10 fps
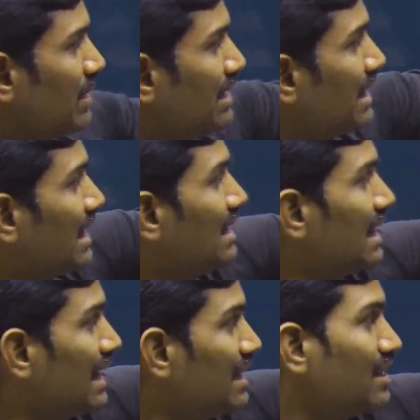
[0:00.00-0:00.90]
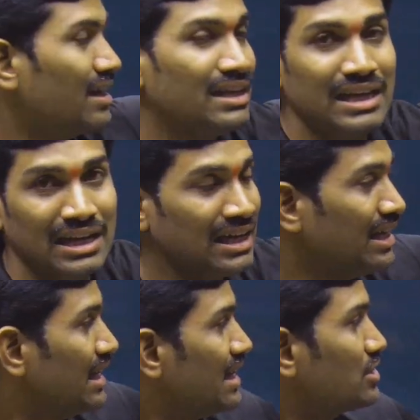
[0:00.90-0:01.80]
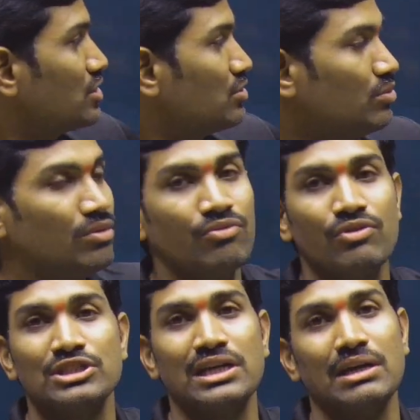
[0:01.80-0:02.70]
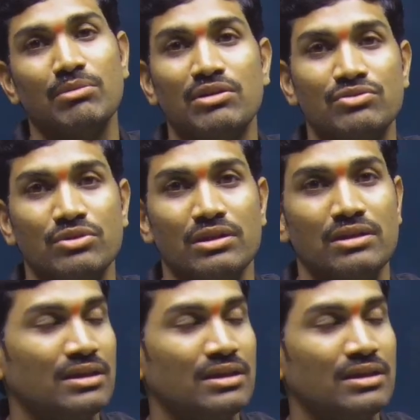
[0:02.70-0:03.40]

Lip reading: N9 attached to first carbon of sugar.